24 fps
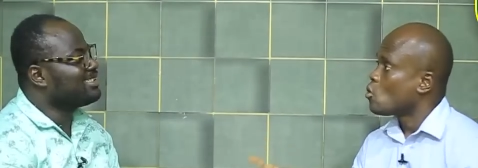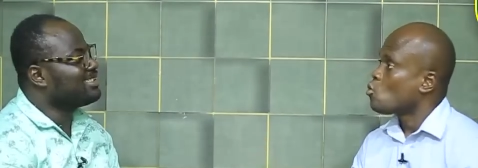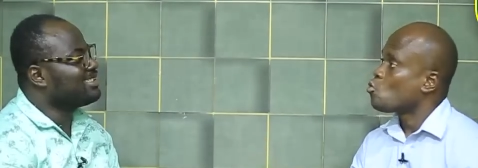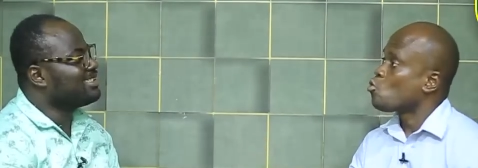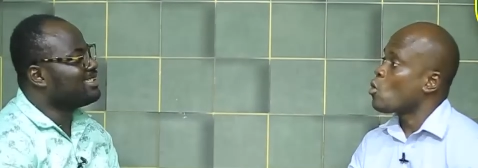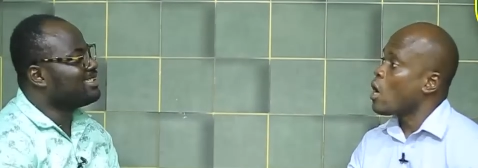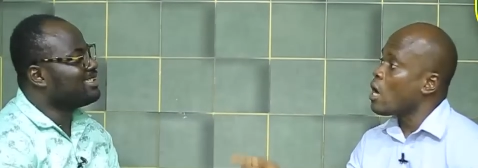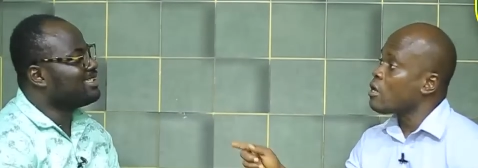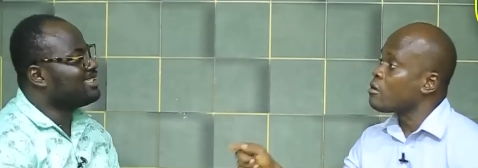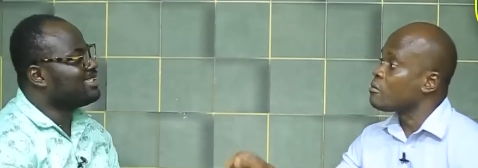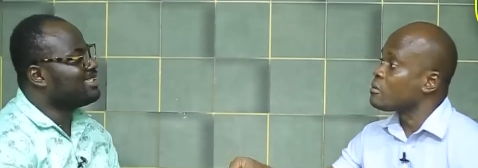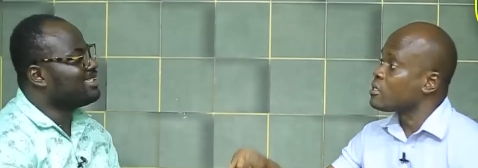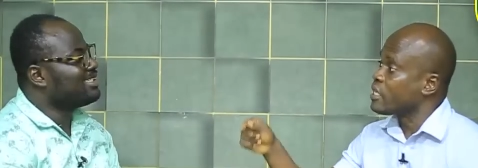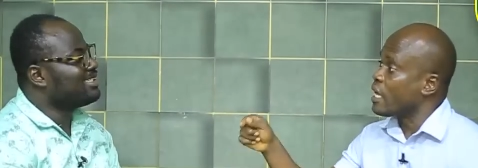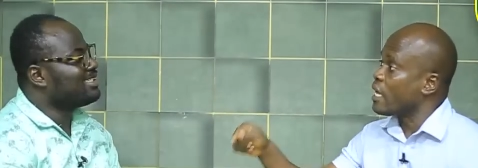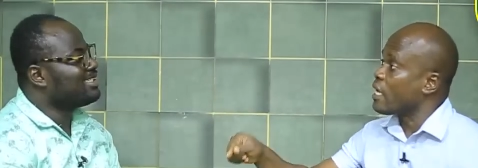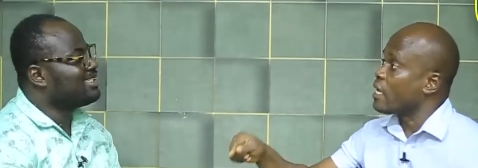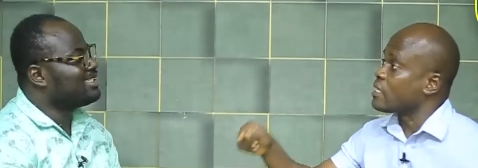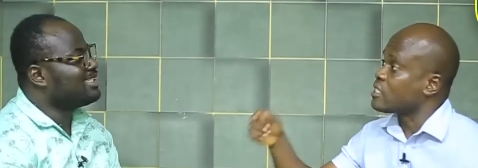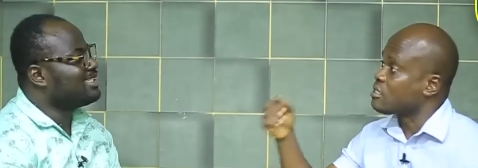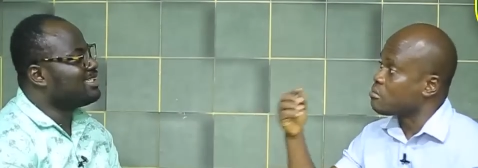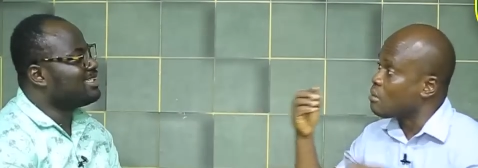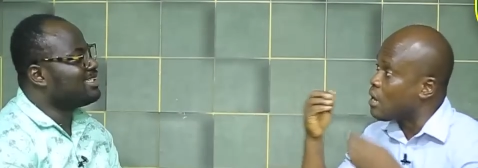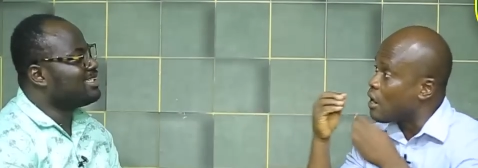Speaker 1: One,
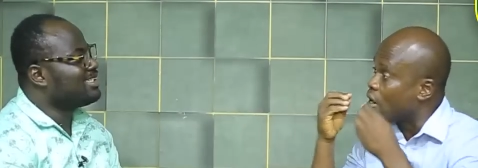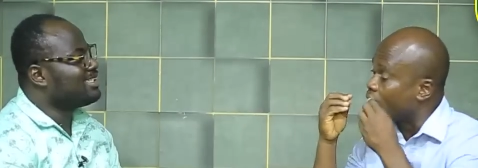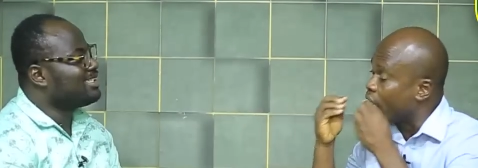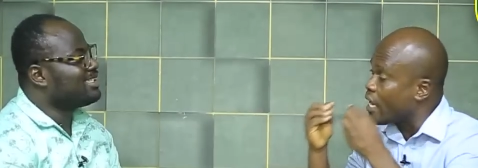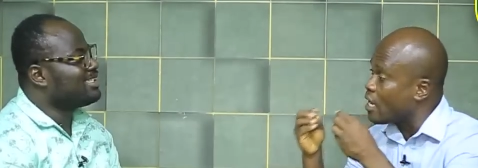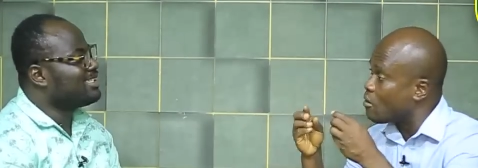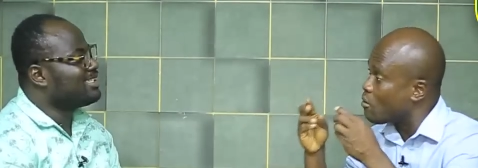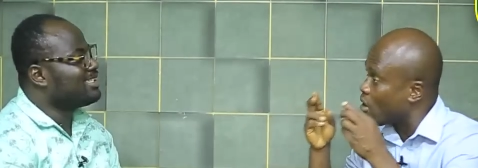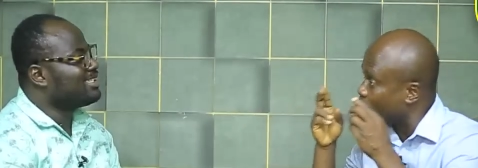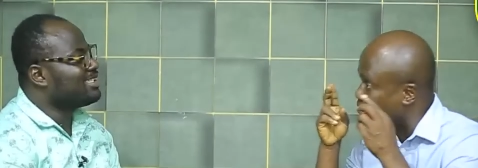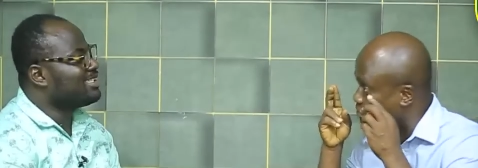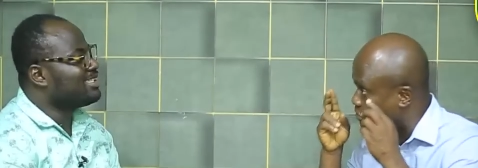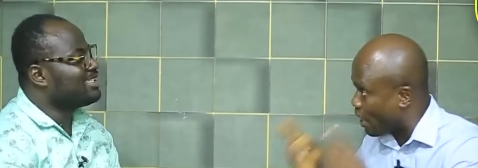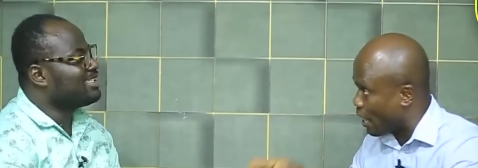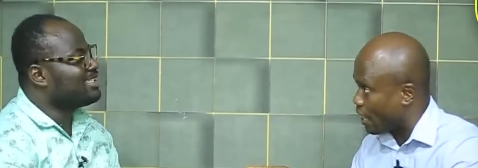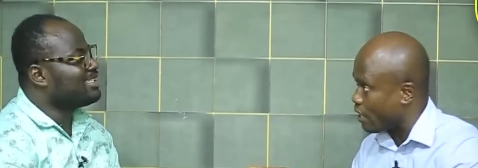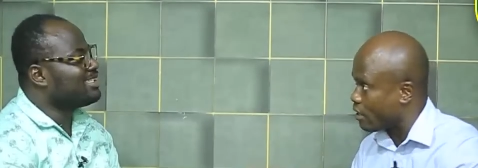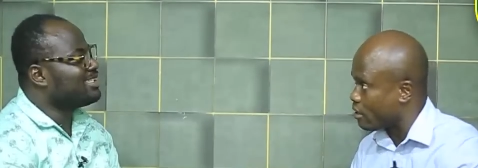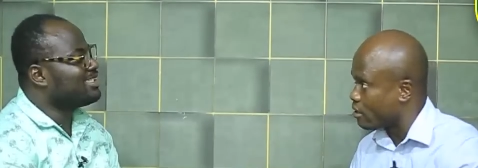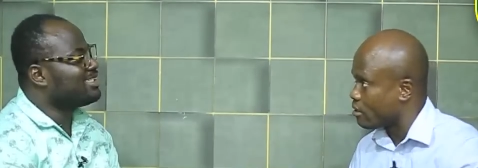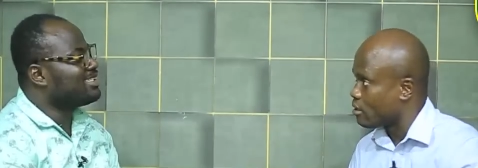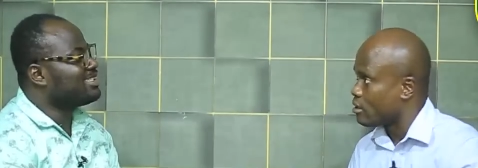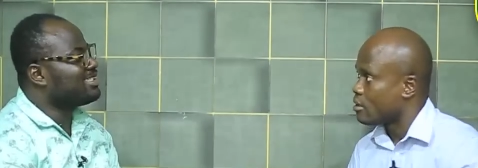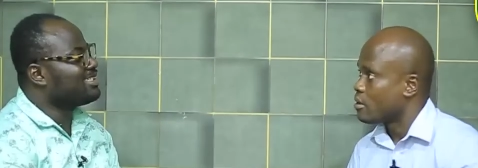sir, a small kind wet
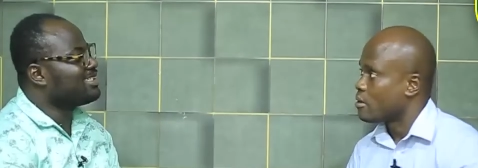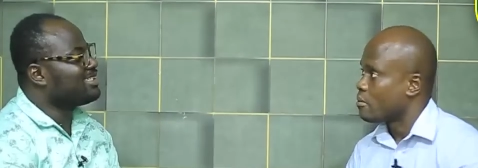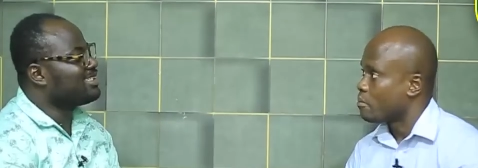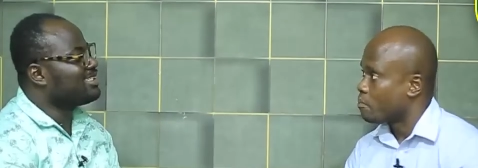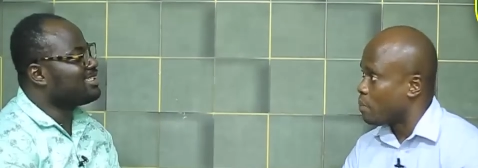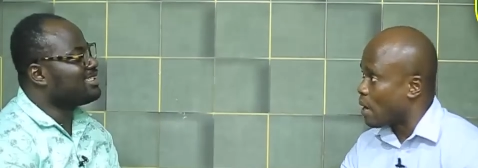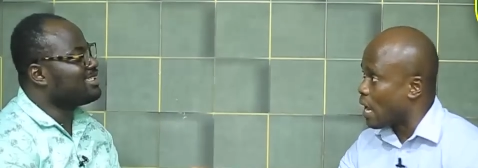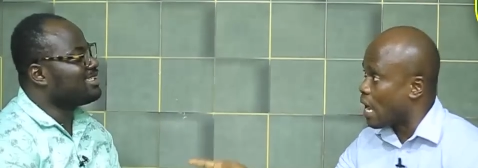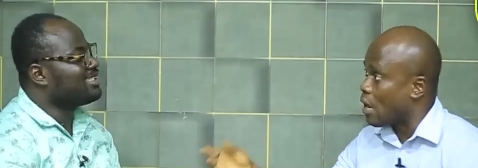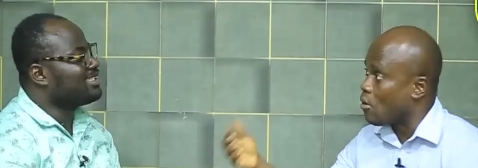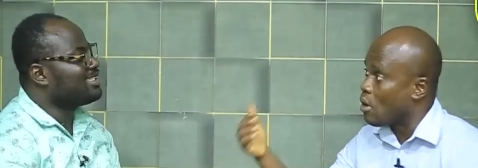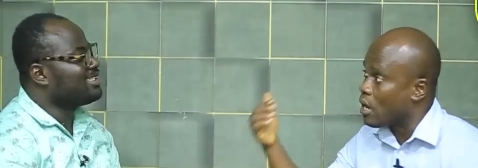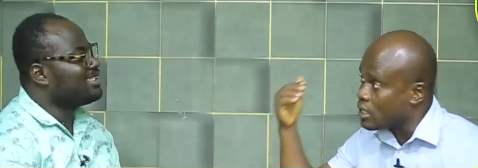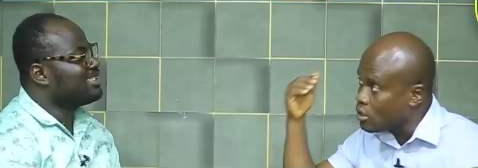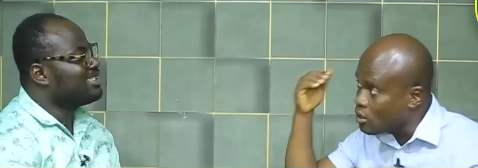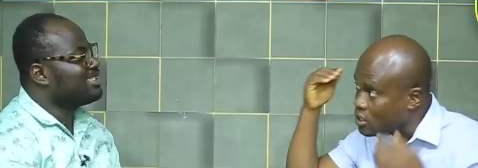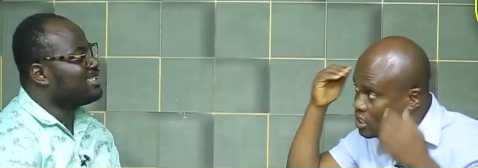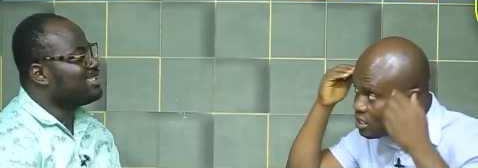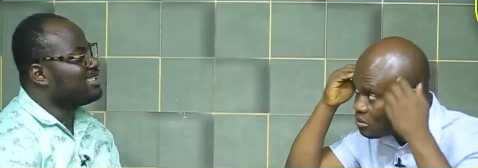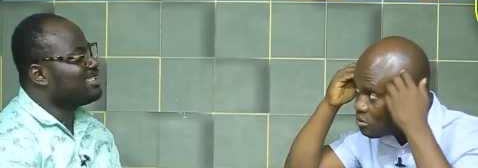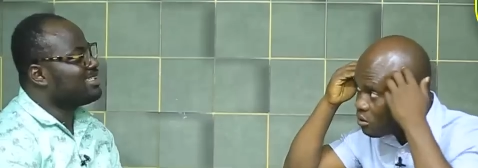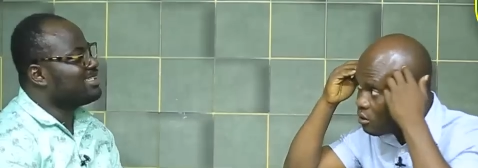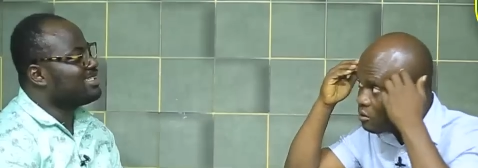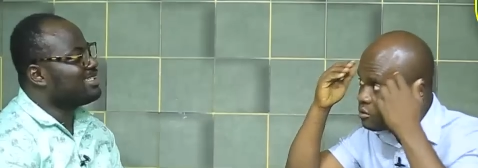chap. Power of the
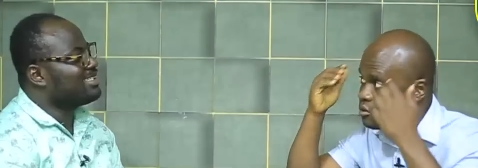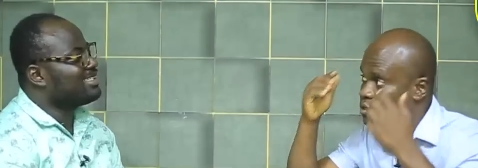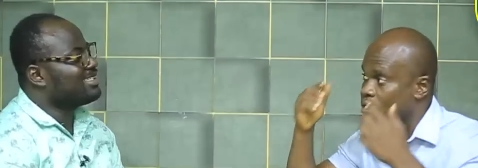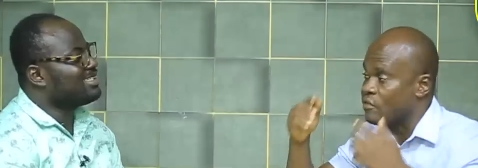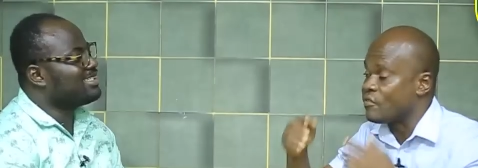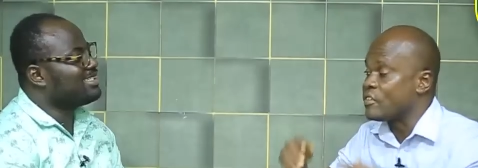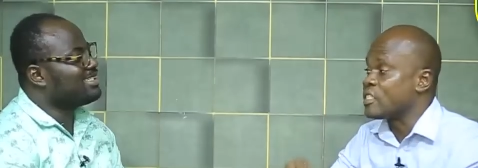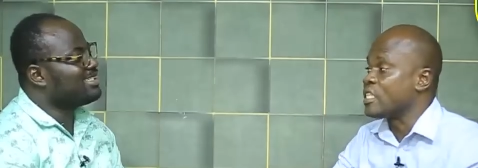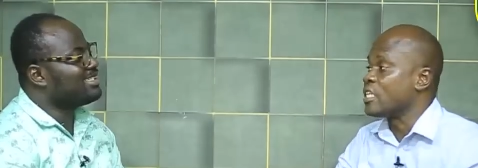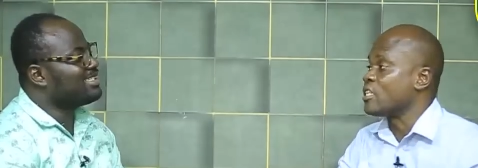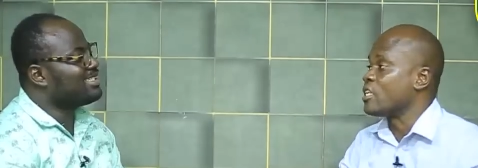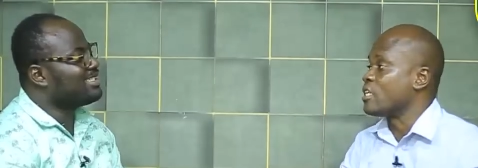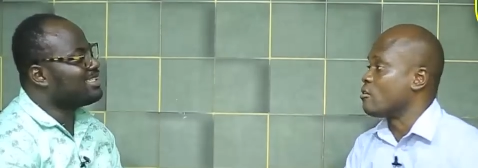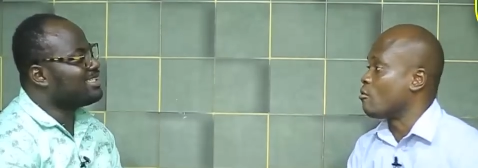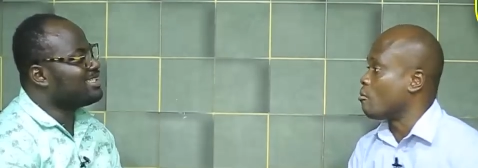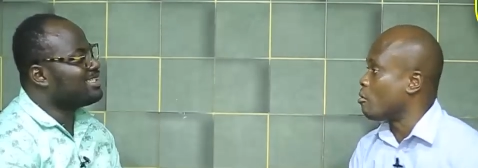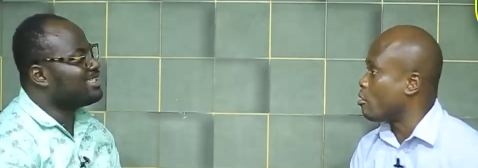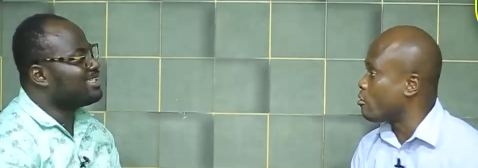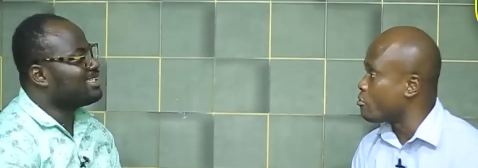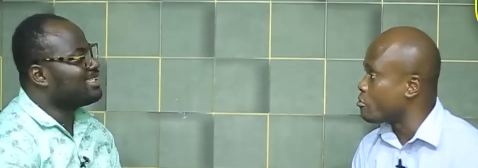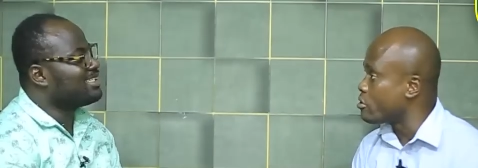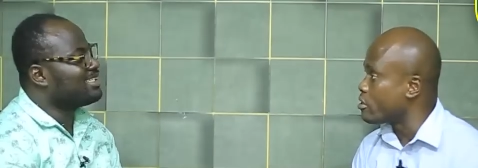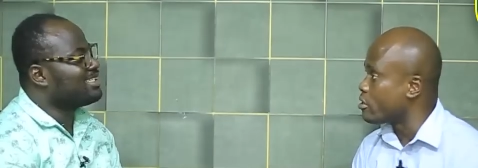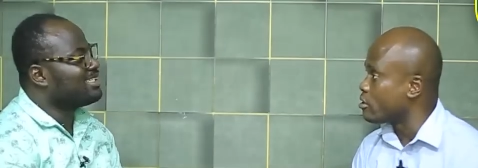200 said, I don't
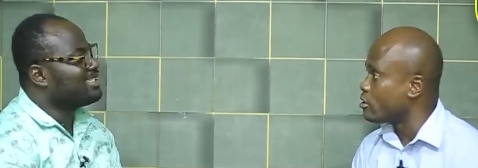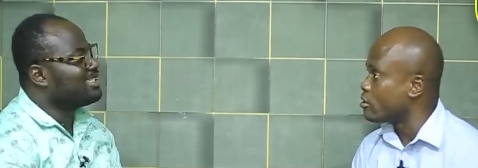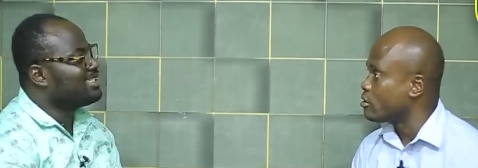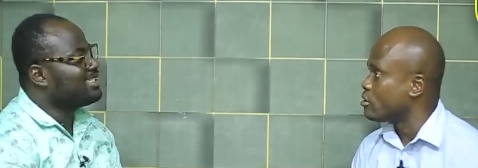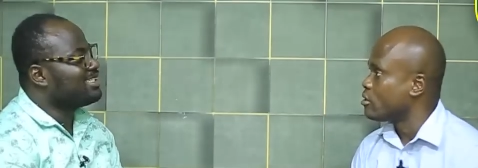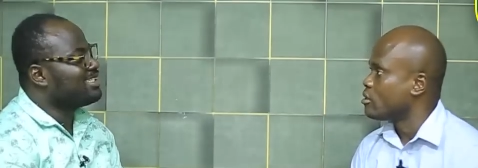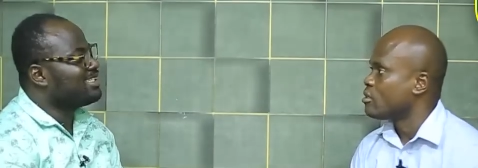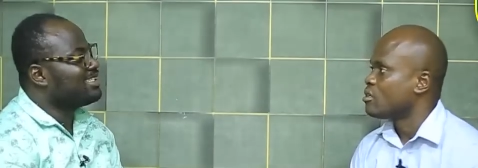worry.